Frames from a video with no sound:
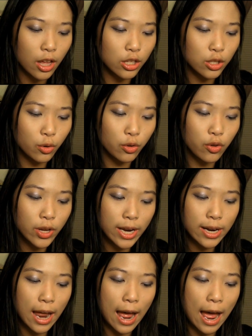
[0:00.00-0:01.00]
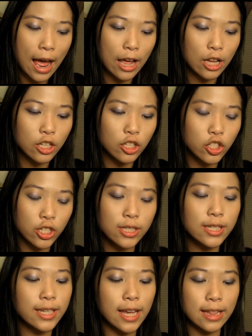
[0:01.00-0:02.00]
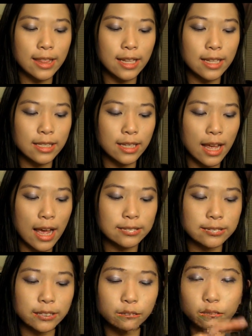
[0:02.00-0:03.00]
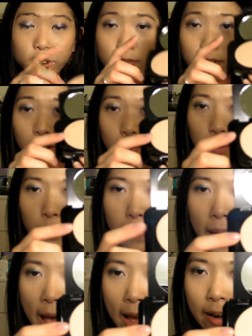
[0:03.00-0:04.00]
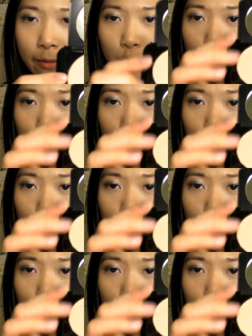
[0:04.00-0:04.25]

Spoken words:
So you can just get this as a refillable pan if